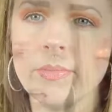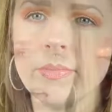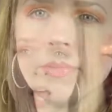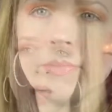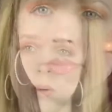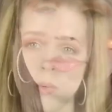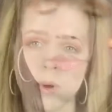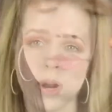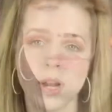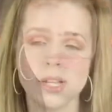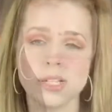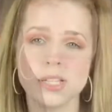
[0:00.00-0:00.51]

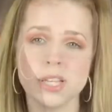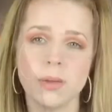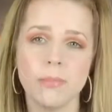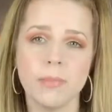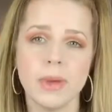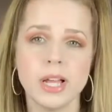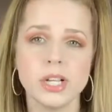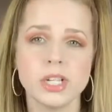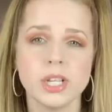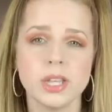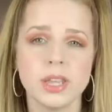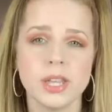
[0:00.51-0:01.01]
I wanted to
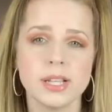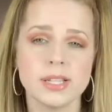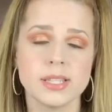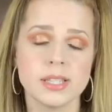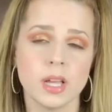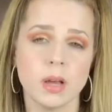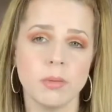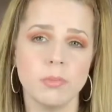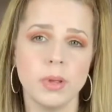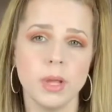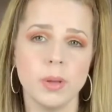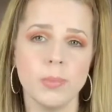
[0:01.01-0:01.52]
mention that
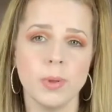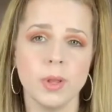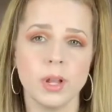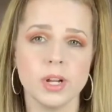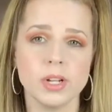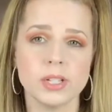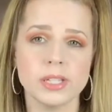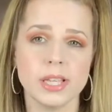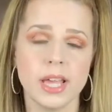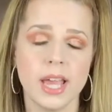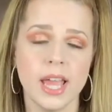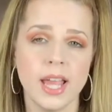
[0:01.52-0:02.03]
some people
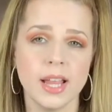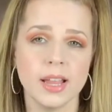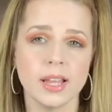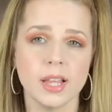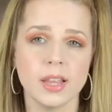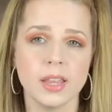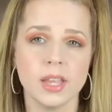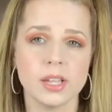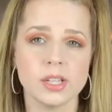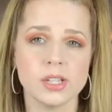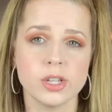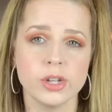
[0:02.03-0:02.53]
are saying
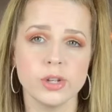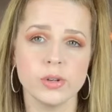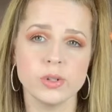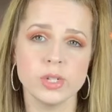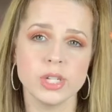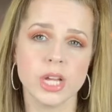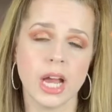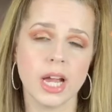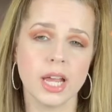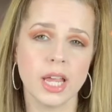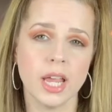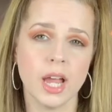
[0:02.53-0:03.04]
that this new
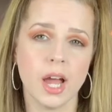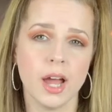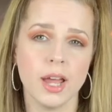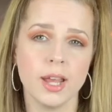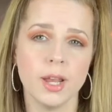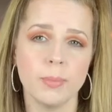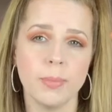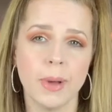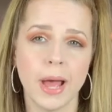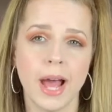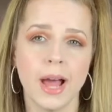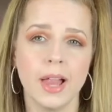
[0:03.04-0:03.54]
Jackie
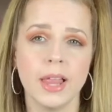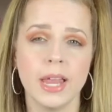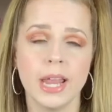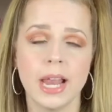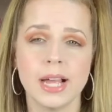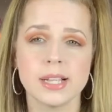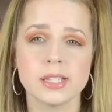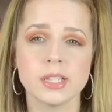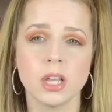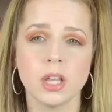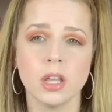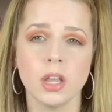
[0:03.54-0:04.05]
Aina palette
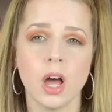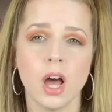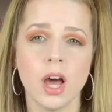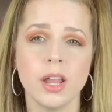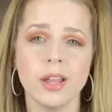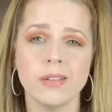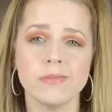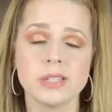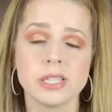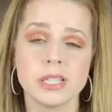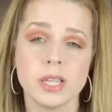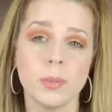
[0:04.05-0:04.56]
has a
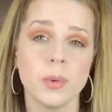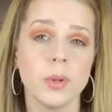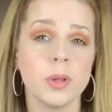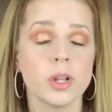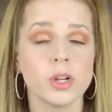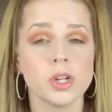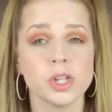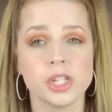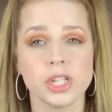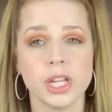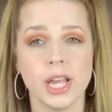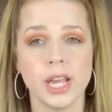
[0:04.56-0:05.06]
lot of
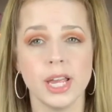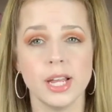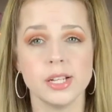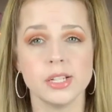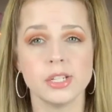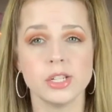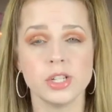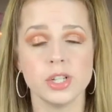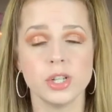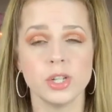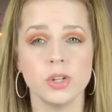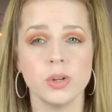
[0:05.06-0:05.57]
similar
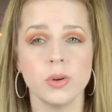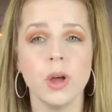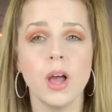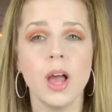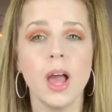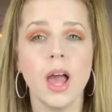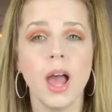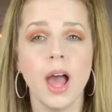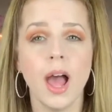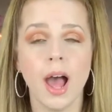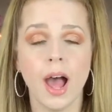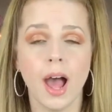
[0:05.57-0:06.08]
shades to
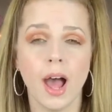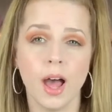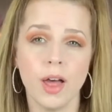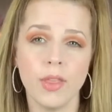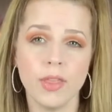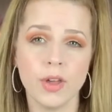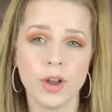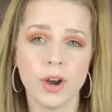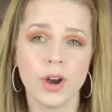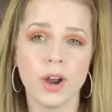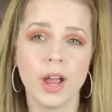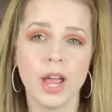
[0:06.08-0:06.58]

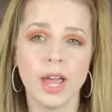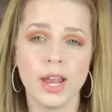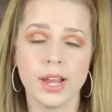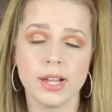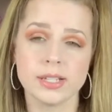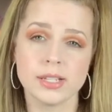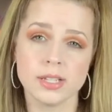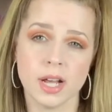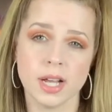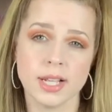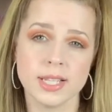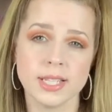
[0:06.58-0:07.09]
other
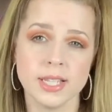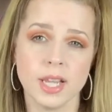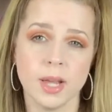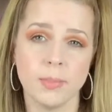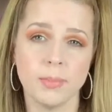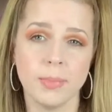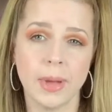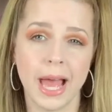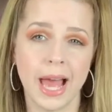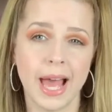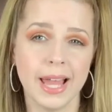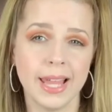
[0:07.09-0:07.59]

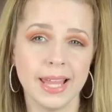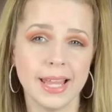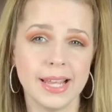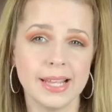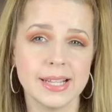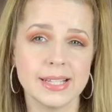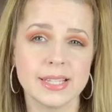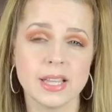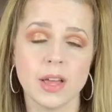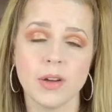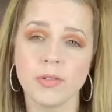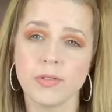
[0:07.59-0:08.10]
Anastasia
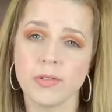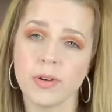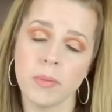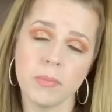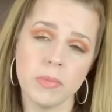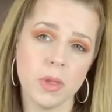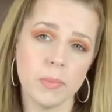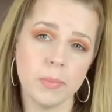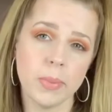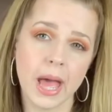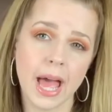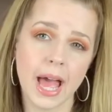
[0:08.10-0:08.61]
palettes
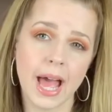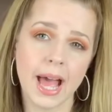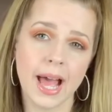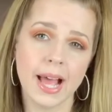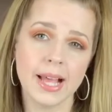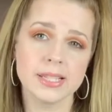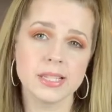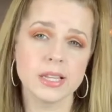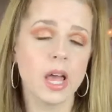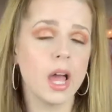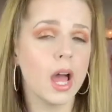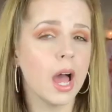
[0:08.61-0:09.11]
from the
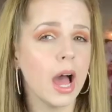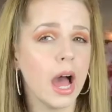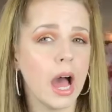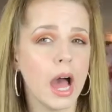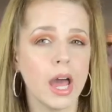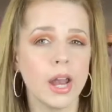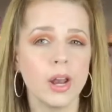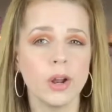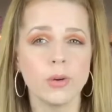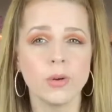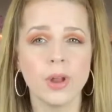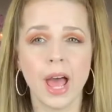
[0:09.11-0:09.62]
past.
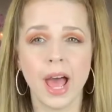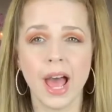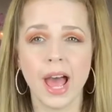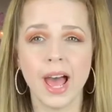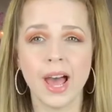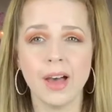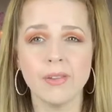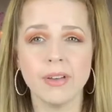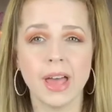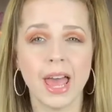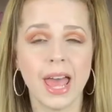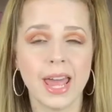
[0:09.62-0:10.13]
I don't
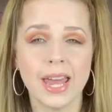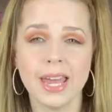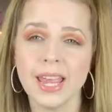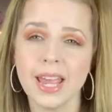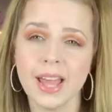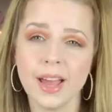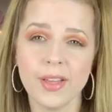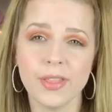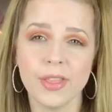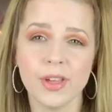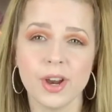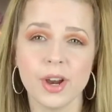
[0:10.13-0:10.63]
have
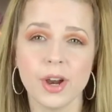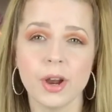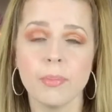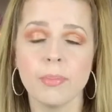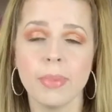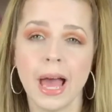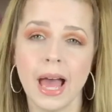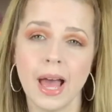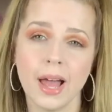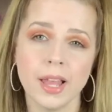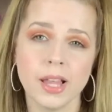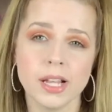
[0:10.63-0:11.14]
any other
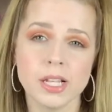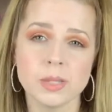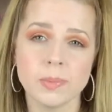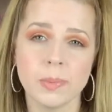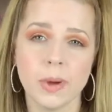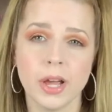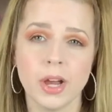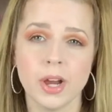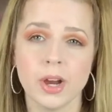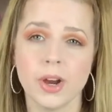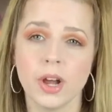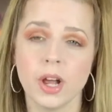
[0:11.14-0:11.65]
palettes
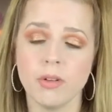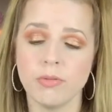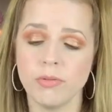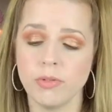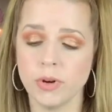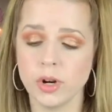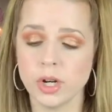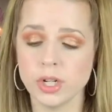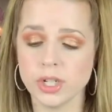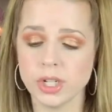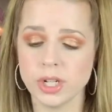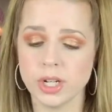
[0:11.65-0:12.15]
by her,
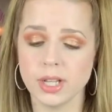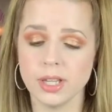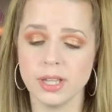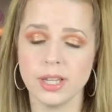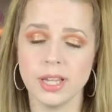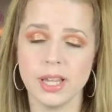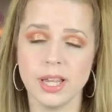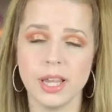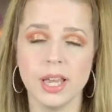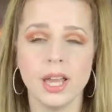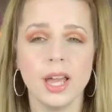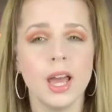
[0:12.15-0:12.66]

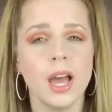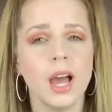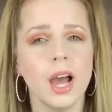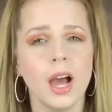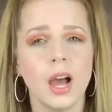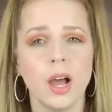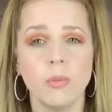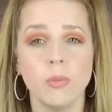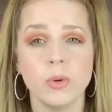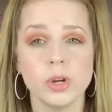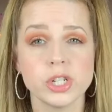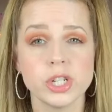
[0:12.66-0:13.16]
unfortunately.
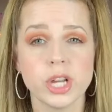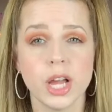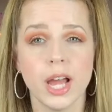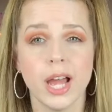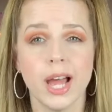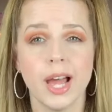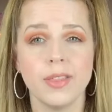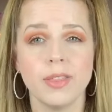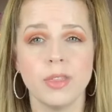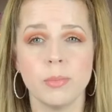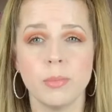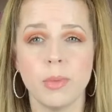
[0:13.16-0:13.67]
I wish I
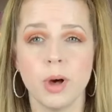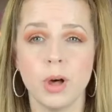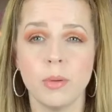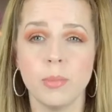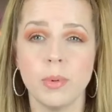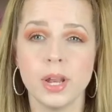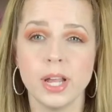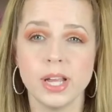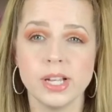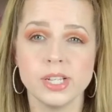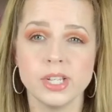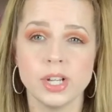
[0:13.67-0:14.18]
had them all,
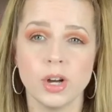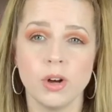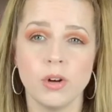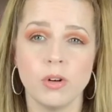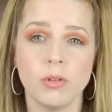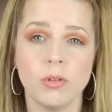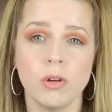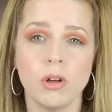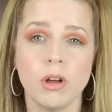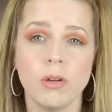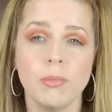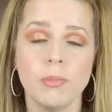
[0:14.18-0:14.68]
but I
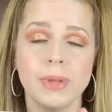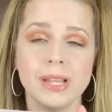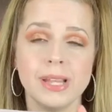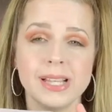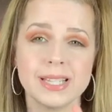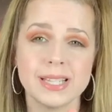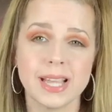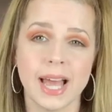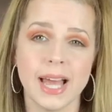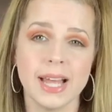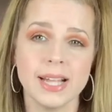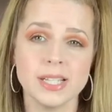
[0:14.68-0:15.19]
don't.
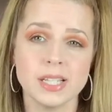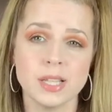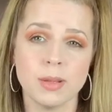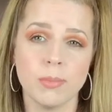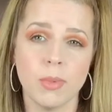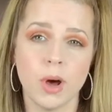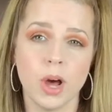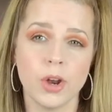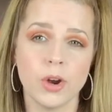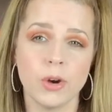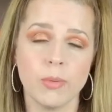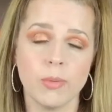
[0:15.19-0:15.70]
Besides the
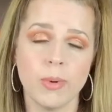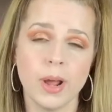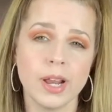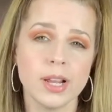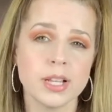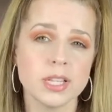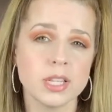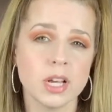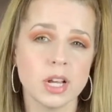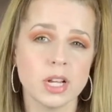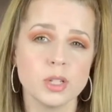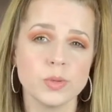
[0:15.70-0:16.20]
Modern
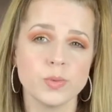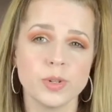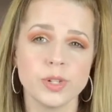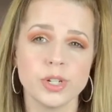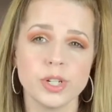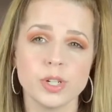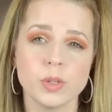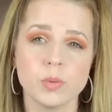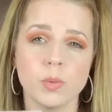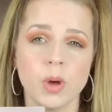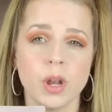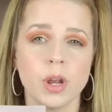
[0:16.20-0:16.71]
Renaissance, which
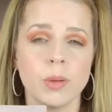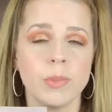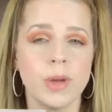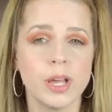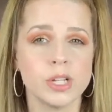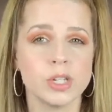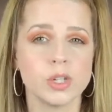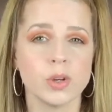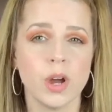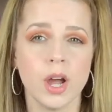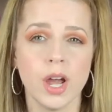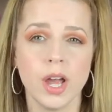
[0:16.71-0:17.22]
is one of
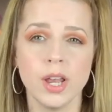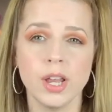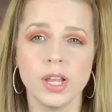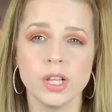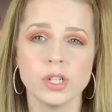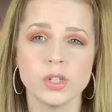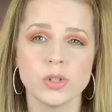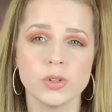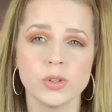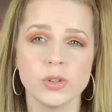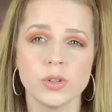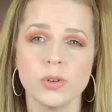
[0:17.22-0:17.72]
my tried
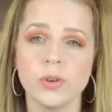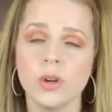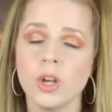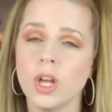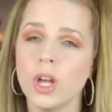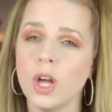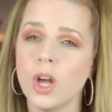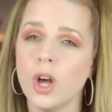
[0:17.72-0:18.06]
and true